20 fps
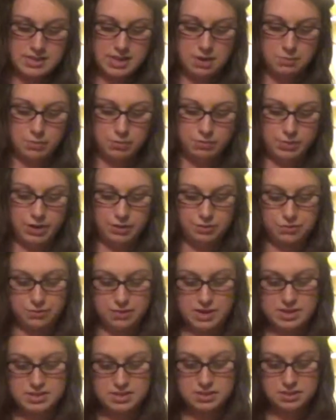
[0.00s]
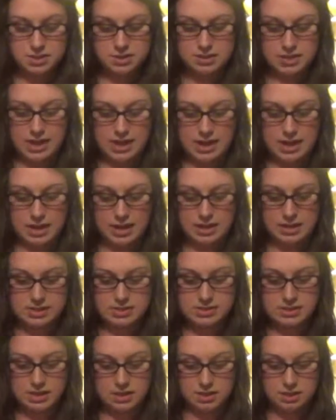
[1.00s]
time around the rest of their day
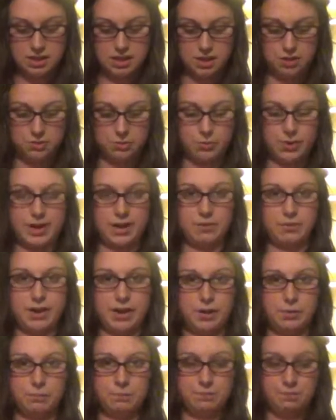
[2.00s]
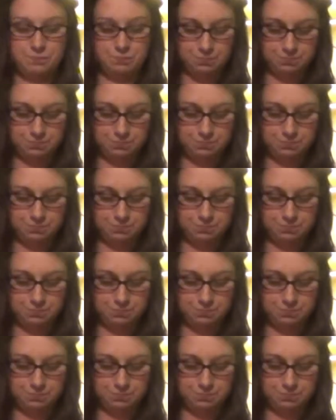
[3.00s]
instead of the other way around.